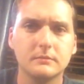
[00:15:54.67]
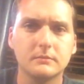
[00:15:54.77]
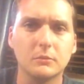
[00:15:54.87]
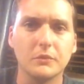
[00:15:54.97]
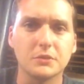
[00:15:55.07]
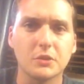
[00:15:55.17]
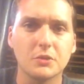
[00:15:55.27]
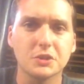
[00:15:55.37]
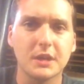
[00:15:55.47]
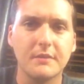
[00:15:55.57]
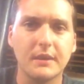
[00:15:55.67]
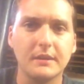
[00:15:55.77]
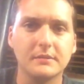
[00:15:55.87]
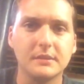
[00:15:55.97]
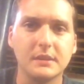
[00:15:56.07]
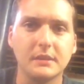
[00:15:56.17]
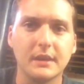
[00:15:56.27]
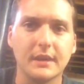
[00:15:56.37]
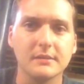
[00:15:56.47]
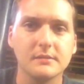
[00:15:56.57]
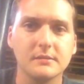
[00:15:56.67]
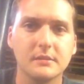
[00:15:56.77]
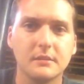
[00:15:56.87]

Will the Charger have AC? Yes.